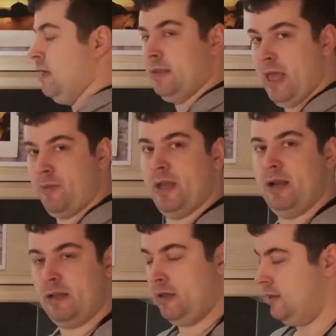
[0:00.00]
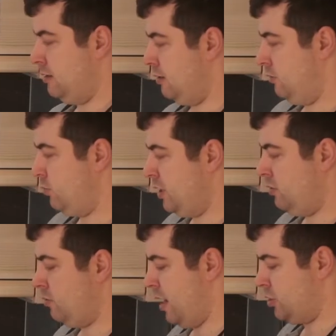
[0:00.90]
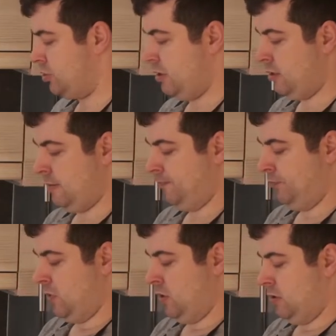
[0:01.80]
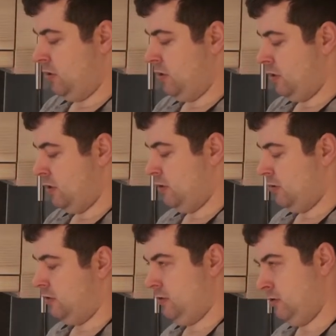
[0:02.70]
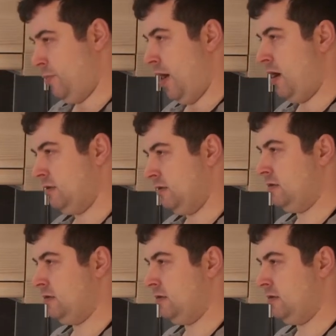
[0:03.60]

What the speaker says: will ruin your machine to about